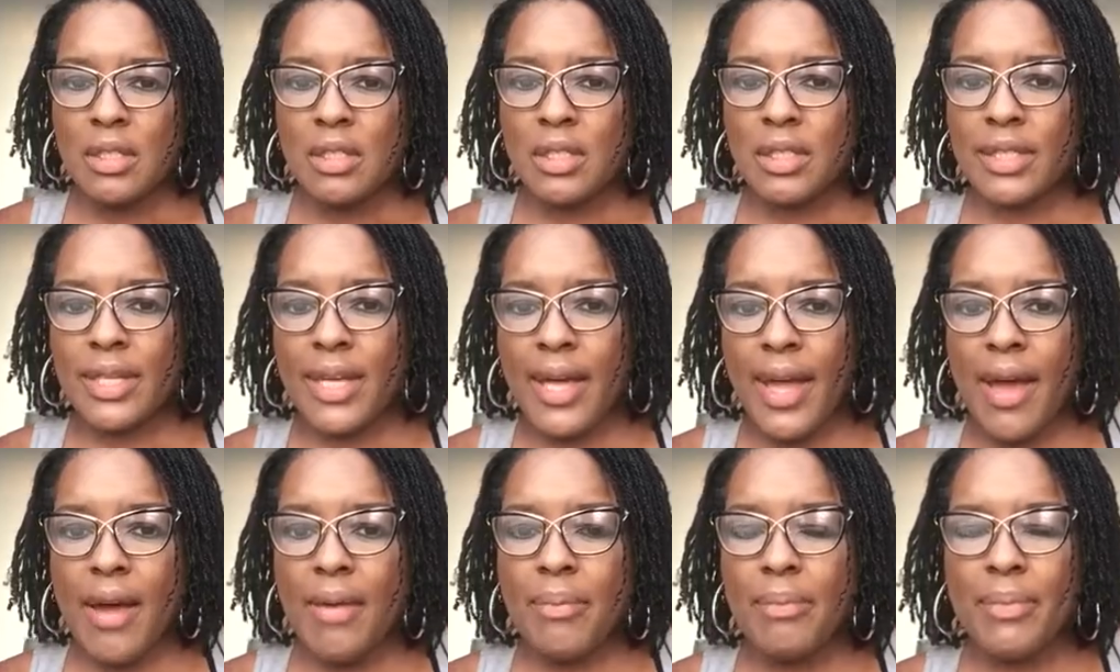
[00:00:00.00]

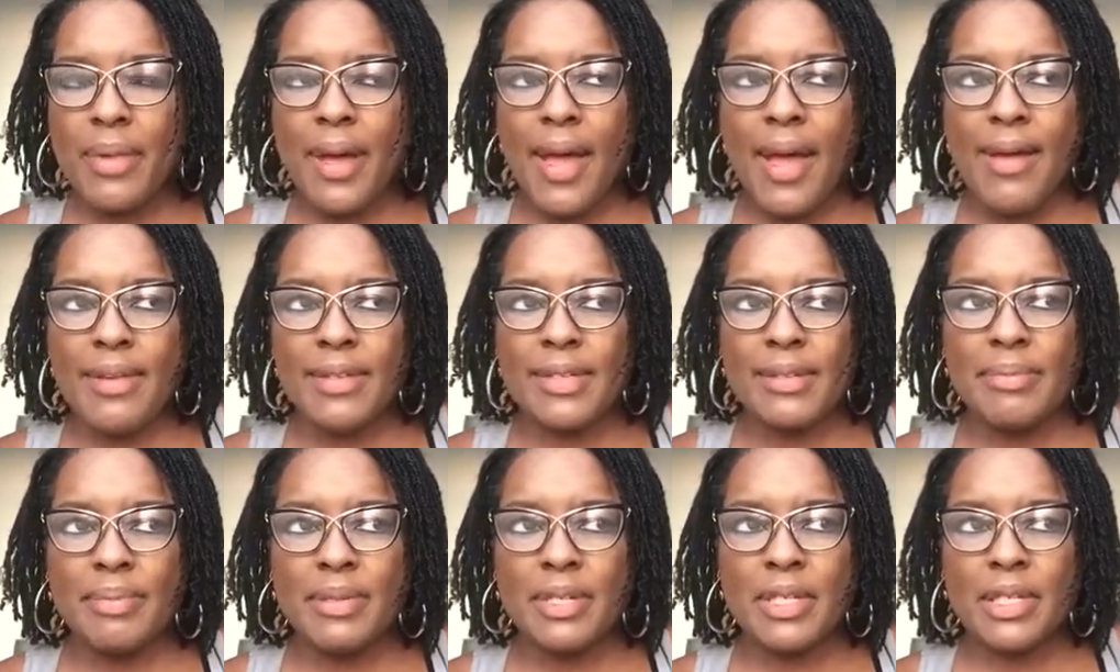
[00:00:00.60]
Scalp
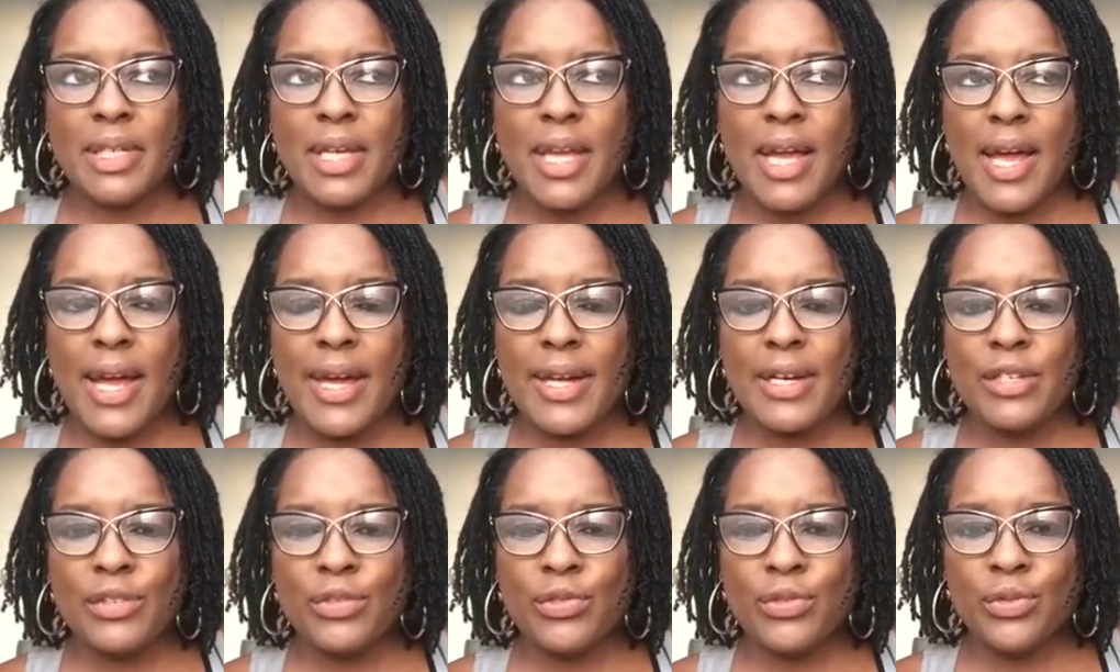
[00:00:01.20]
has been
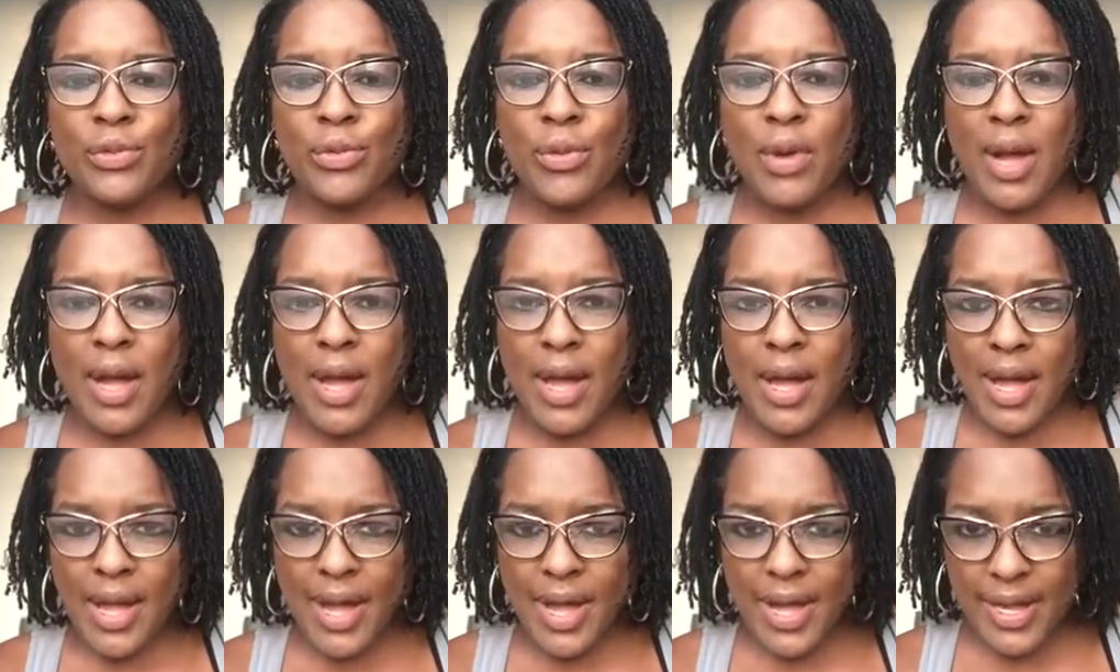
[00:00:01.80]
kind of
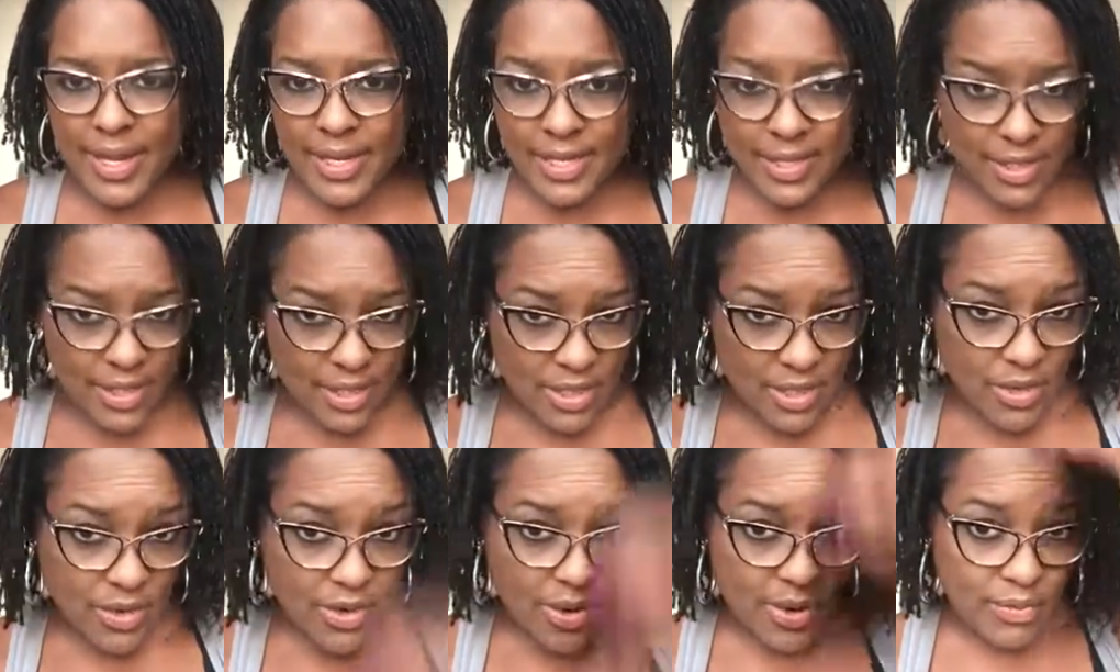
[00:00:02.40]
dry,
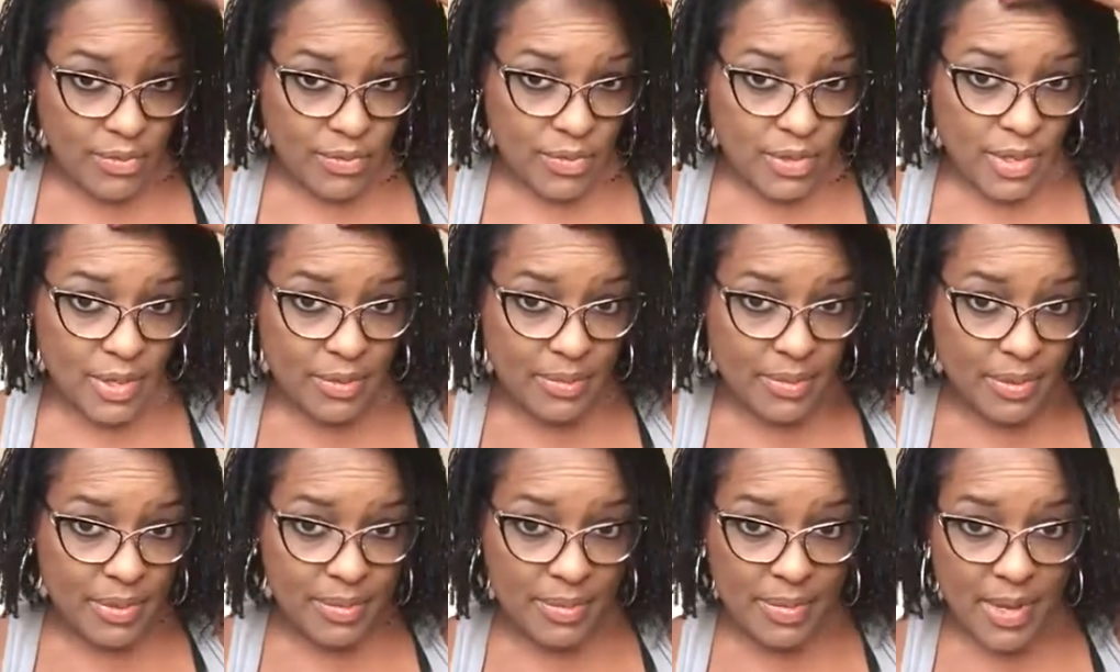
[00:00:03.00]
so I
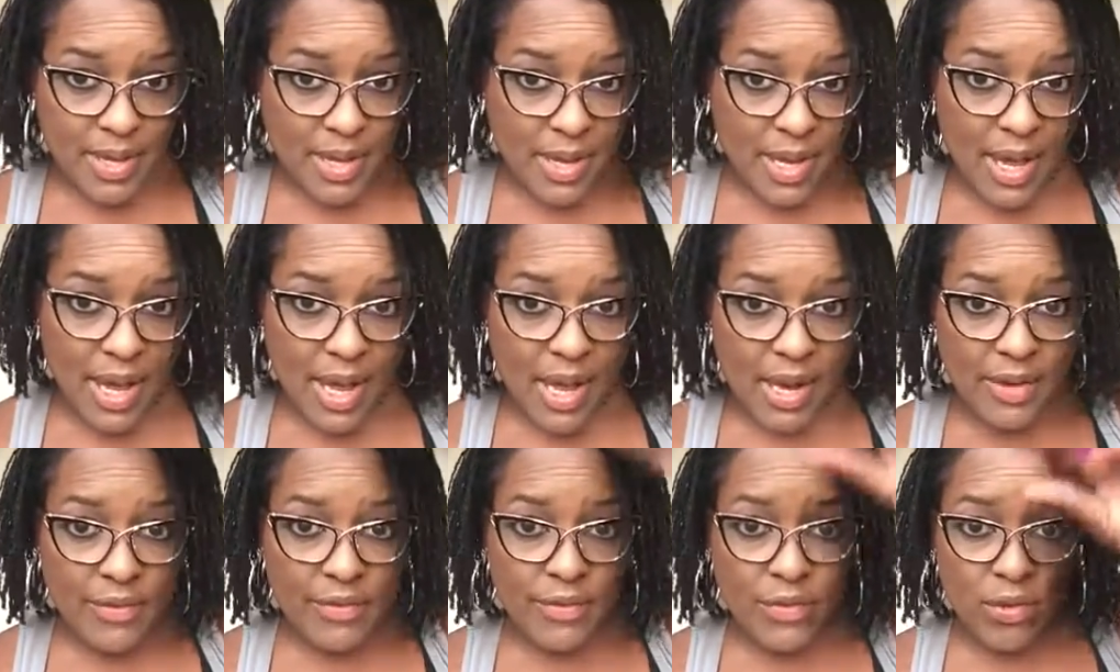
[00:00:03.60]
rubbed some
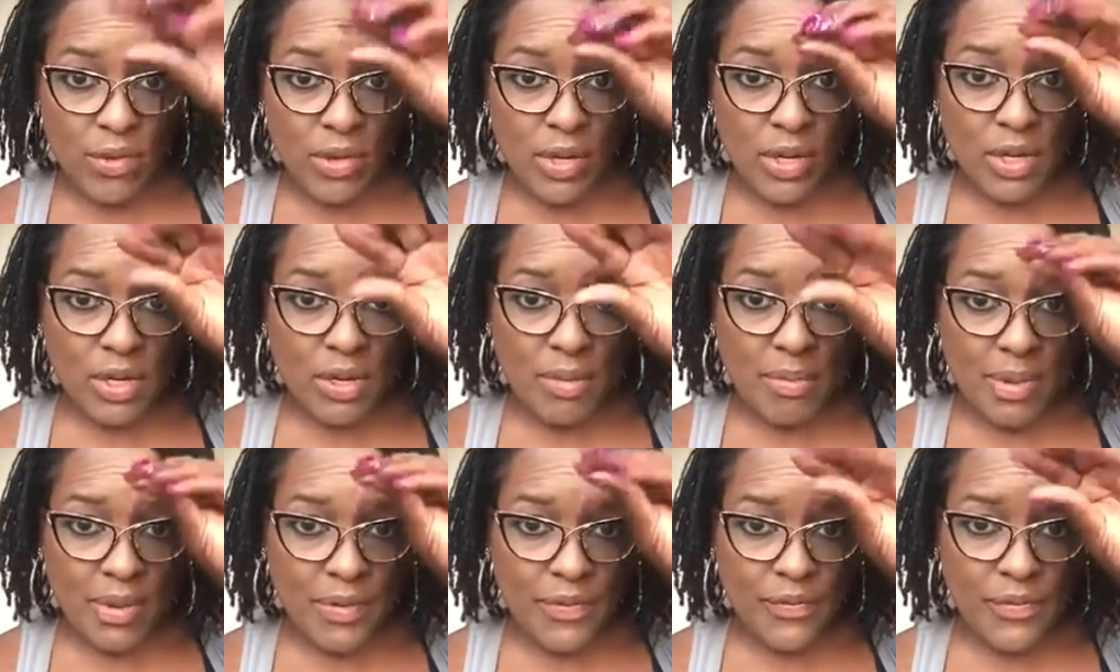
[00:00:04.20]
olive oil
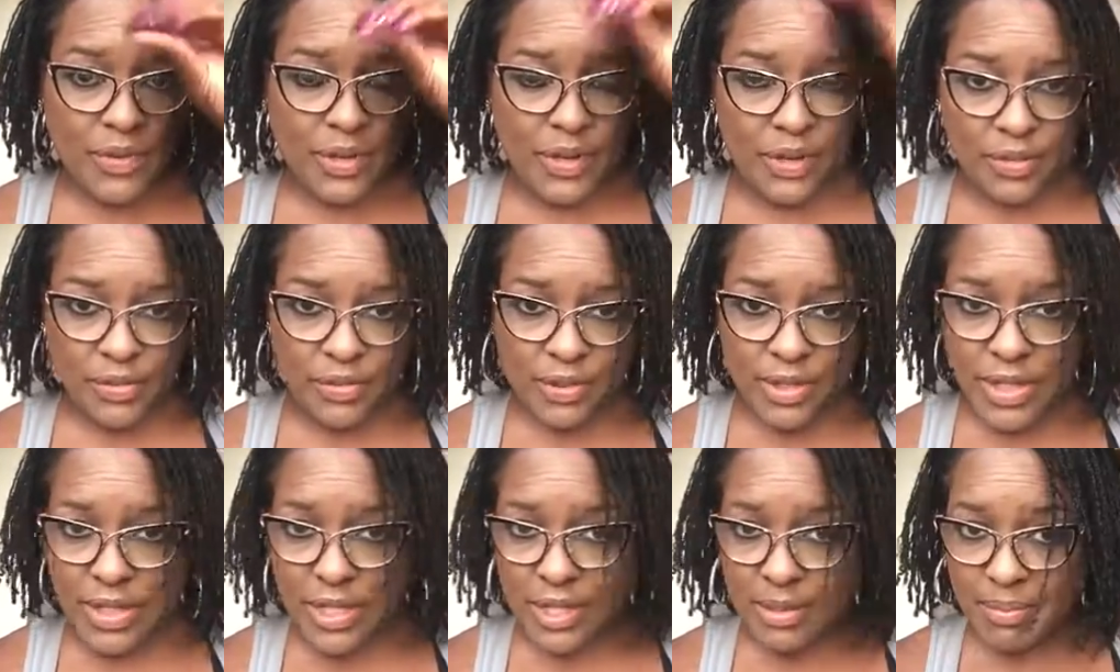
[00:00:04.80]
on my
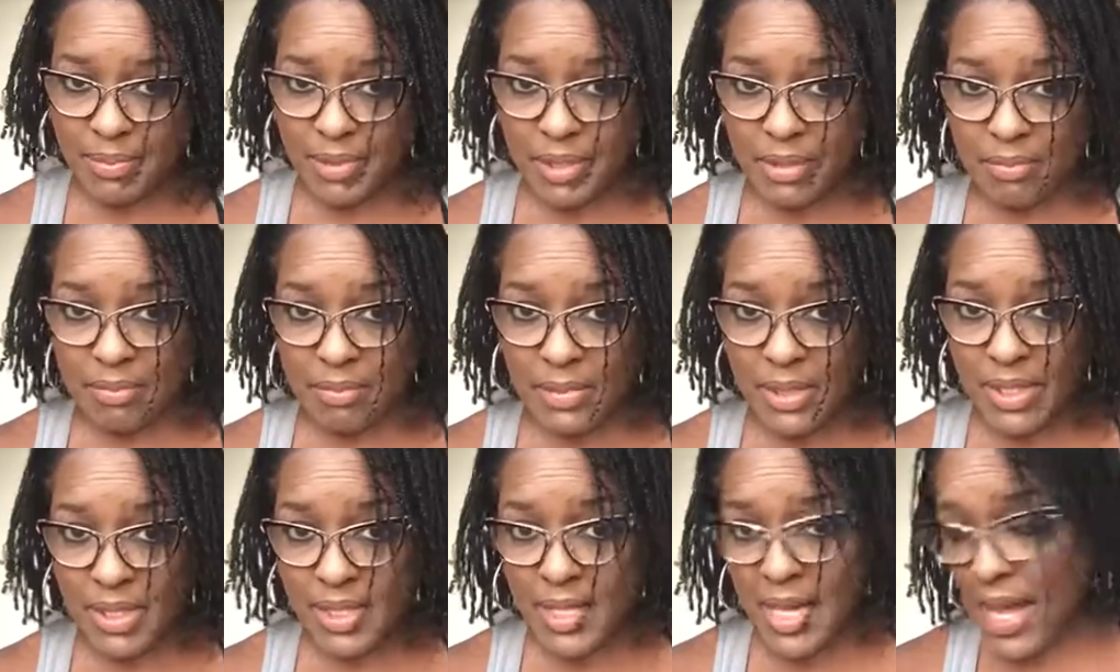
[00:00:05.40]
fingertips
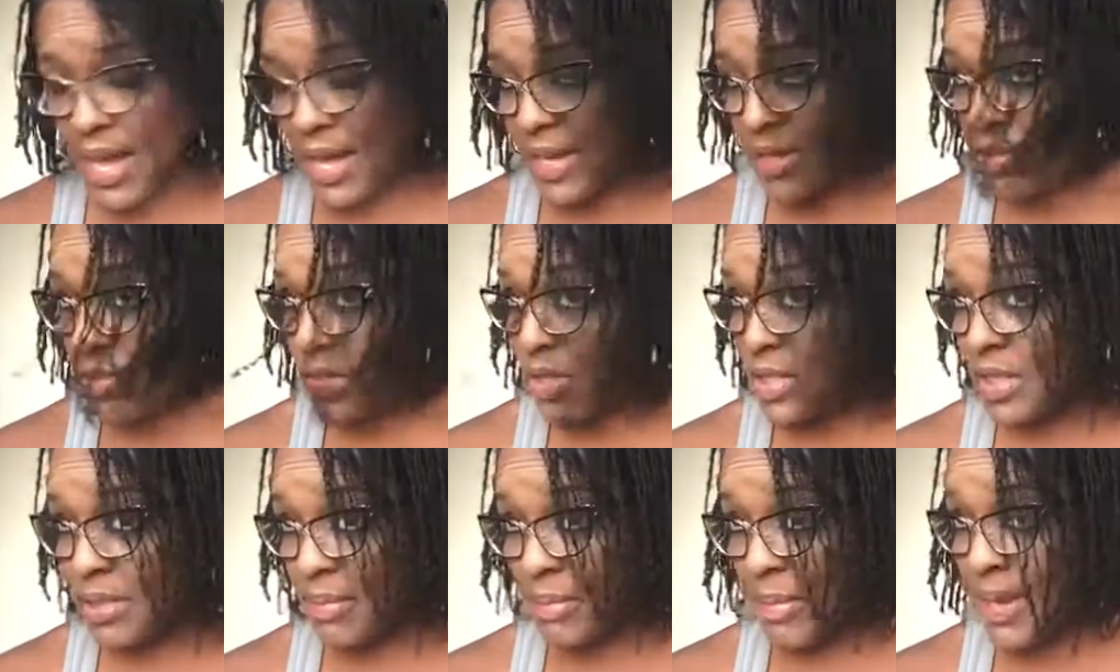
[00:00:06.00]
and
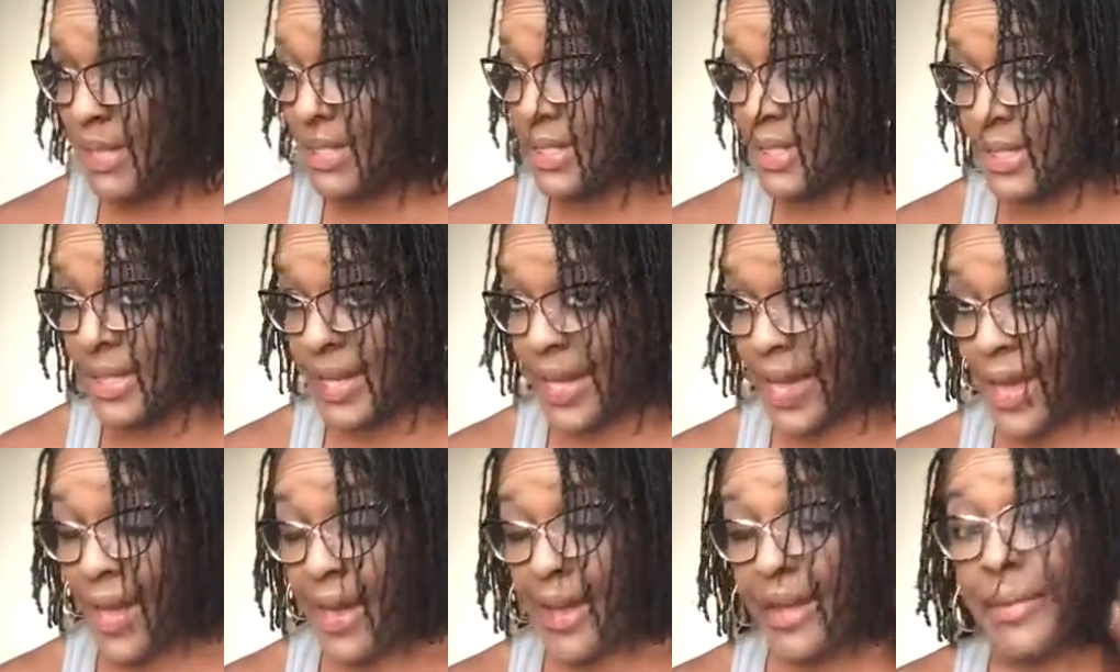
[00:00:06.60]
massaged it in my
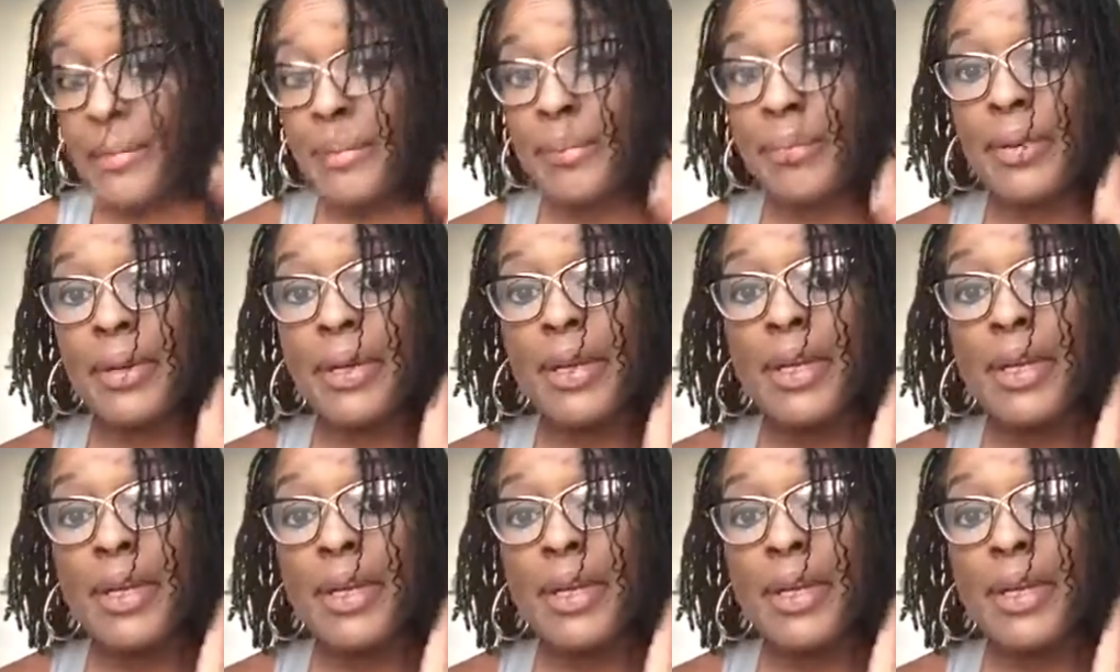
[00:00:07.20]
scalp.